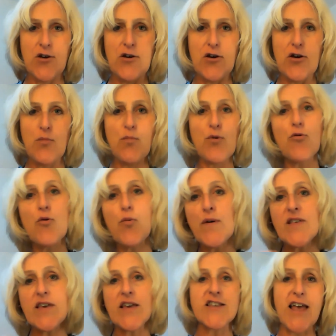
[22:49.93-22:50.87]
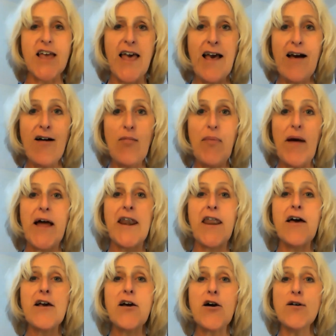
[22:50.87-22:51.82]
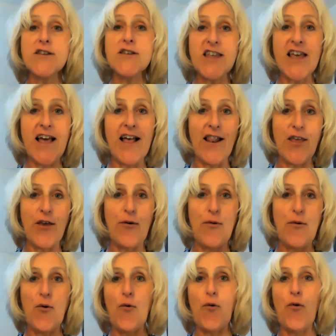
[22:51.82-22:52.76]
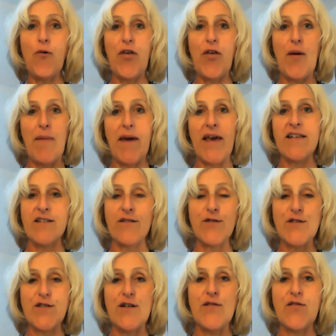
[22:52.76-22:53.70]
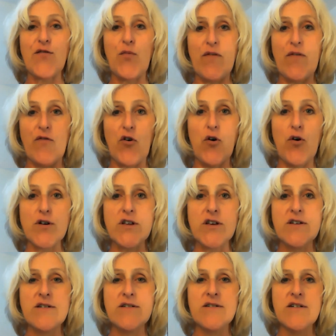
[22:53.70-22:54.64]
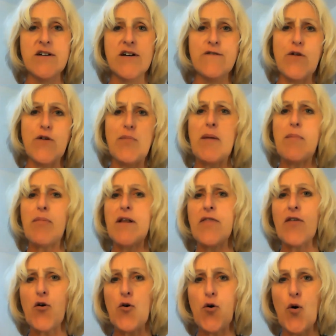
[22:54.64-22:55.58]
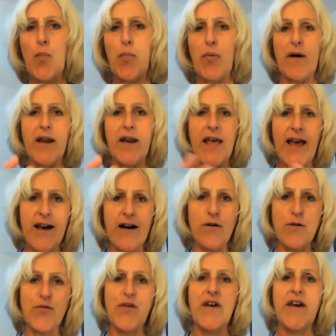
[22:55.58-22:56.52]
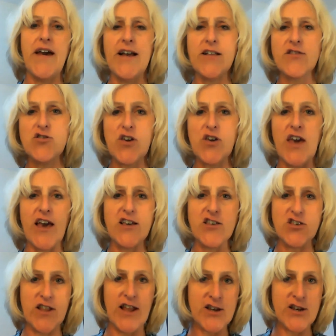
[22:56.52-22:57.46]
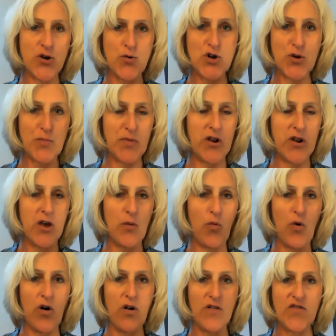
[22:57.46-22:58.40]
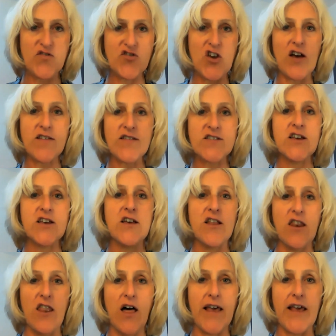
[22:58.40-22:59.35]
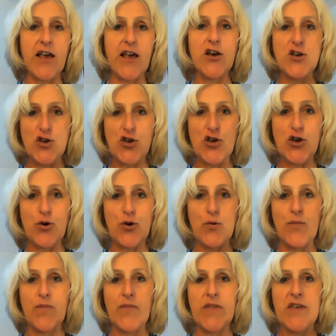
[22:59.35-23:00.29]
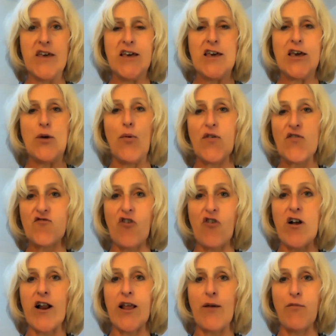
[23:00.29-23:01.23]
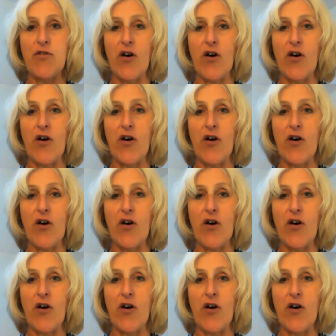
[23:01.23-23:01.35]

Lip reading: We're always here to help, and I can't tell you all the amazing results we've got for people in the corporate, health, education and entrepreneur worlds just like you, who are struggling with